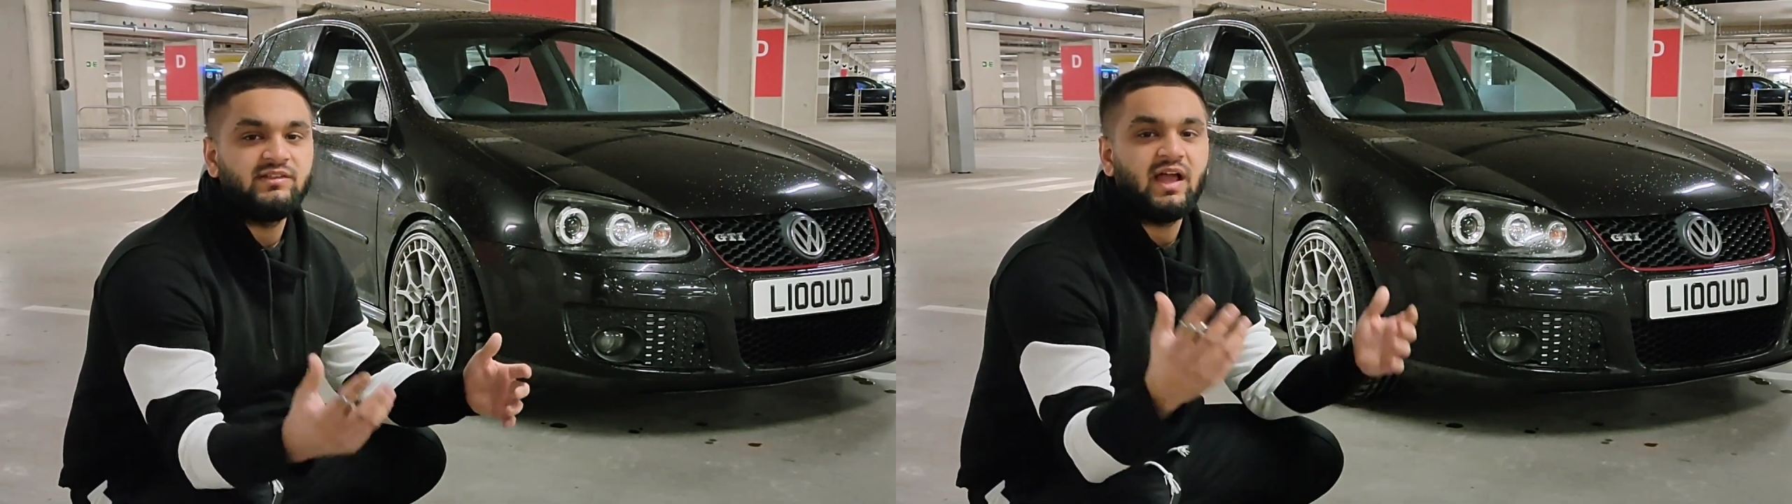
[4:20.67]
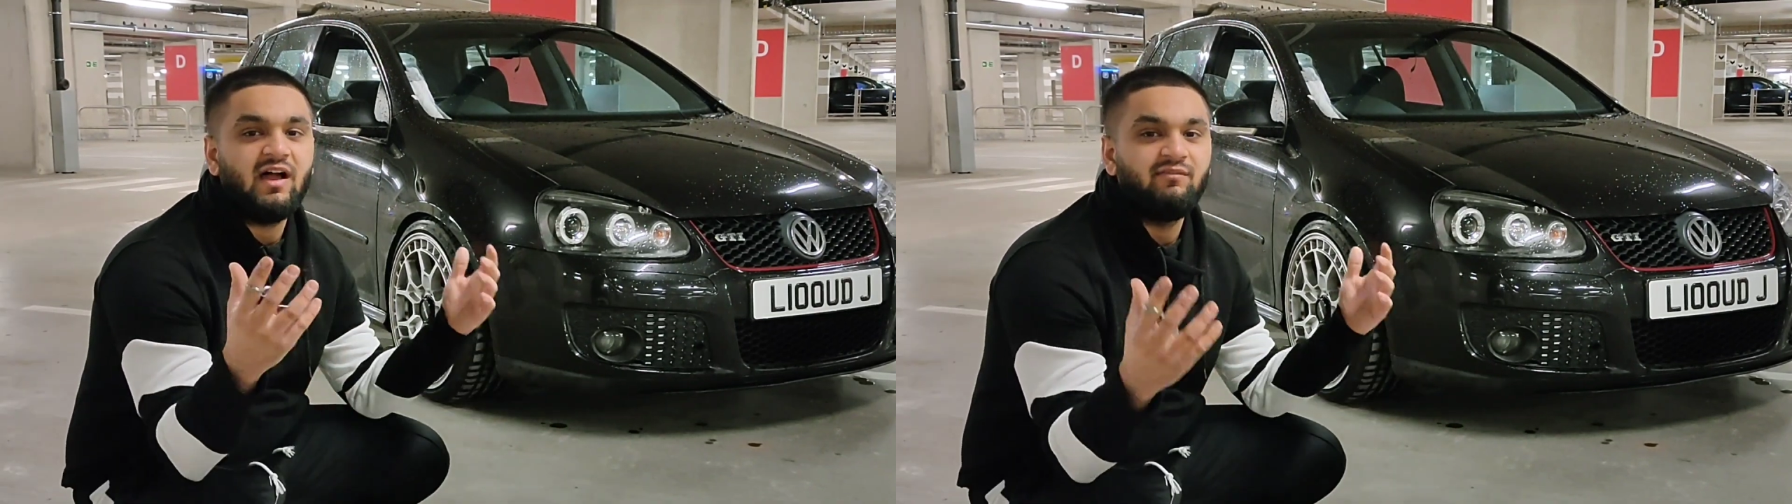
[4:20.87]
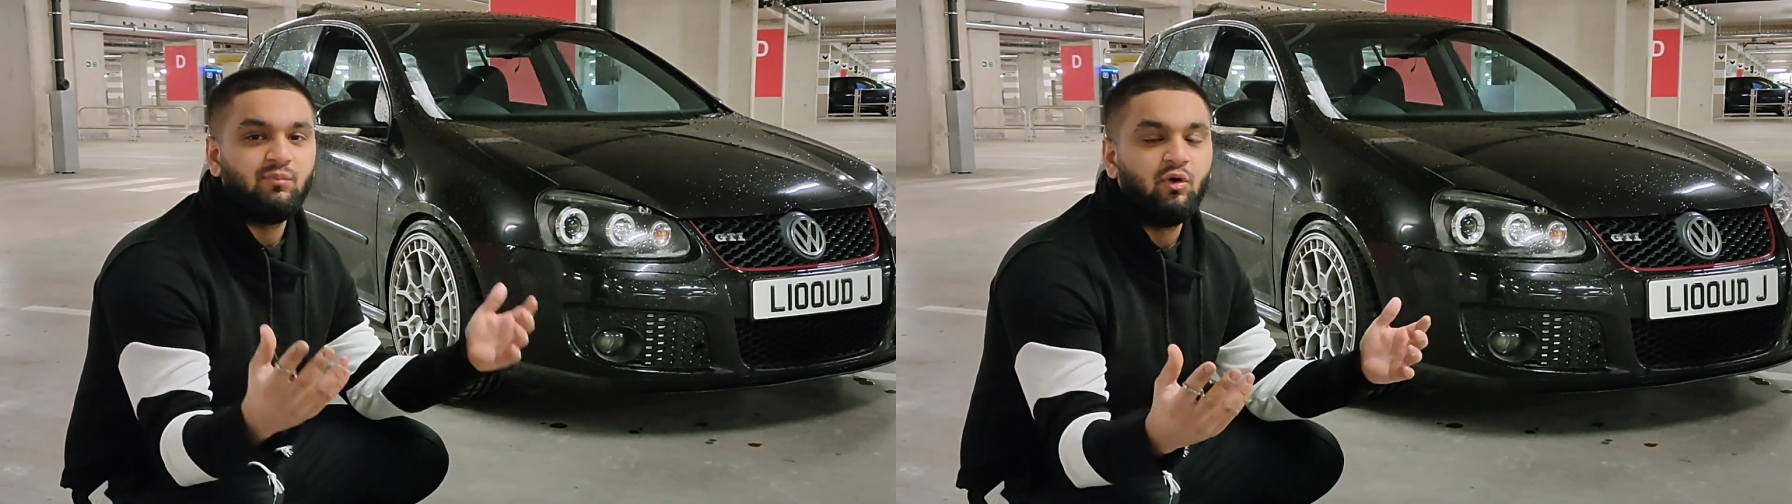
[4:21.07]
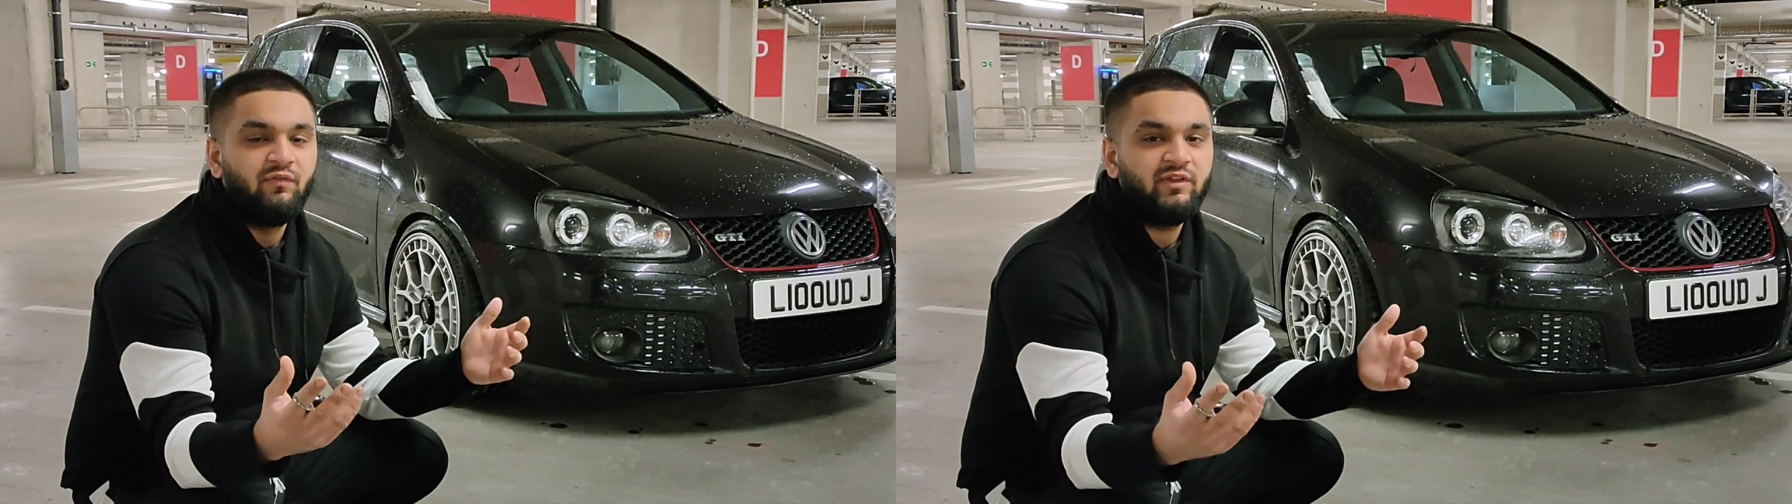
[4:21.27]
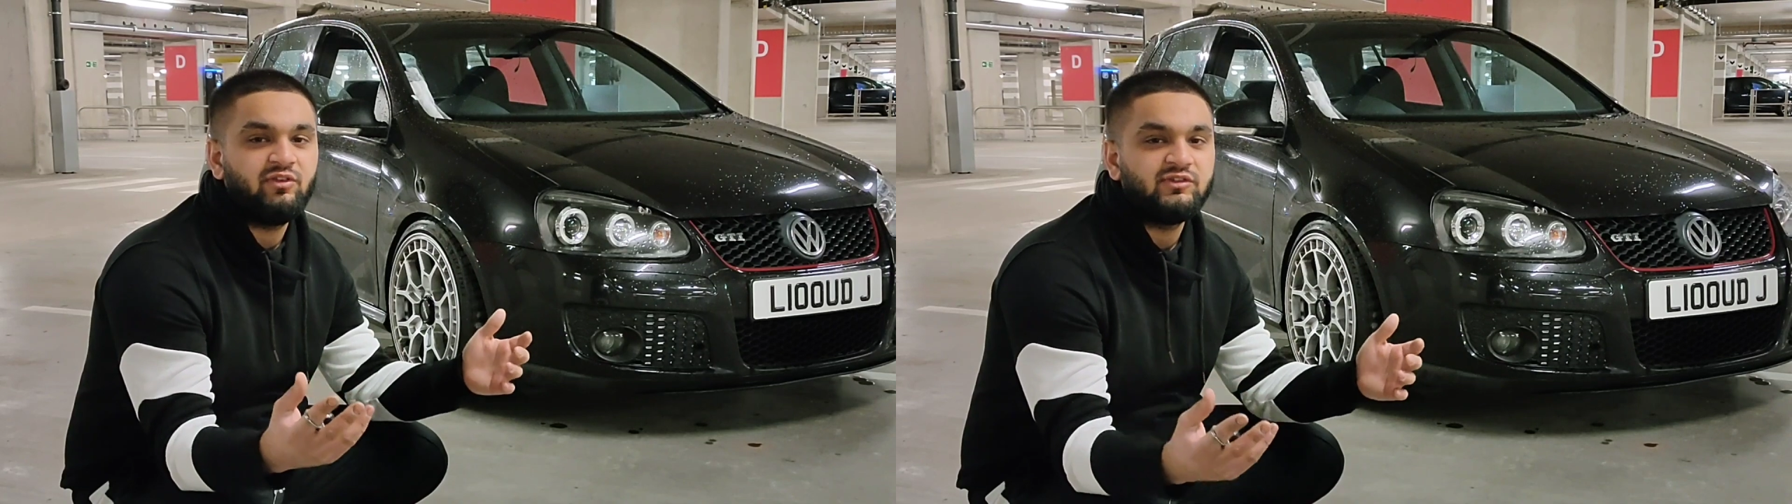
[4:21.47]
is that I have more
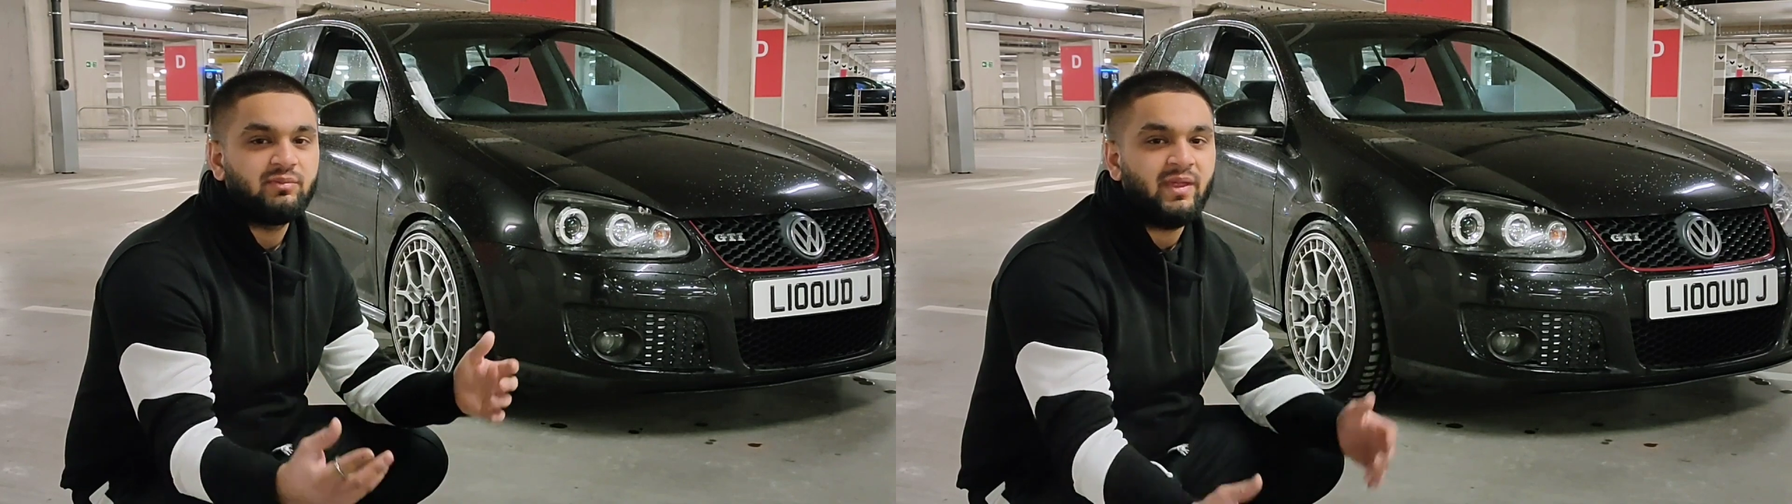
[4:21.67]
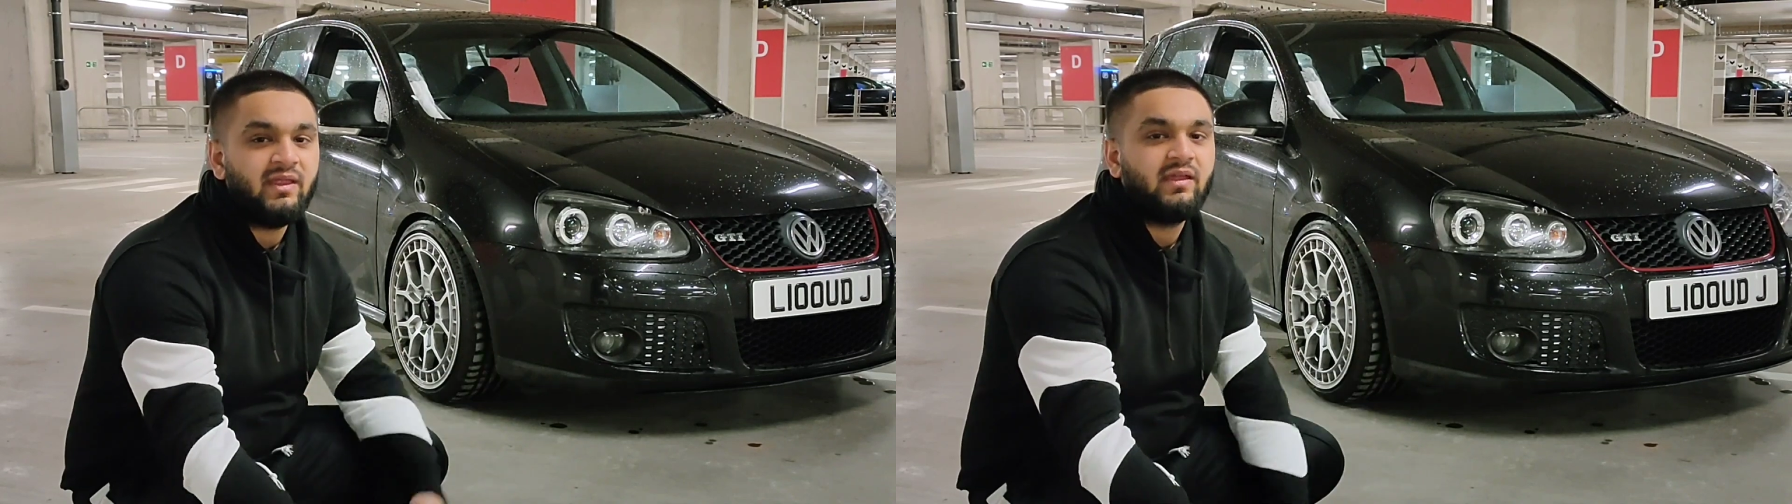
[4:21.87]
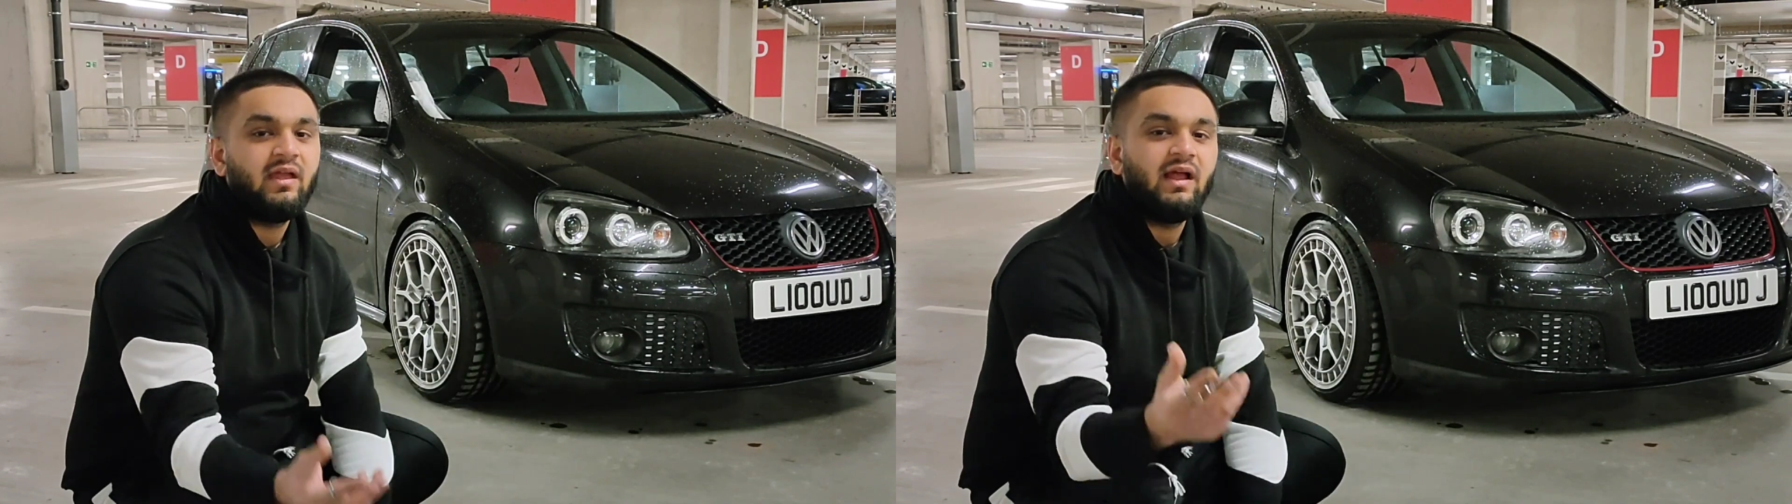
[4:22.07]
videos to make,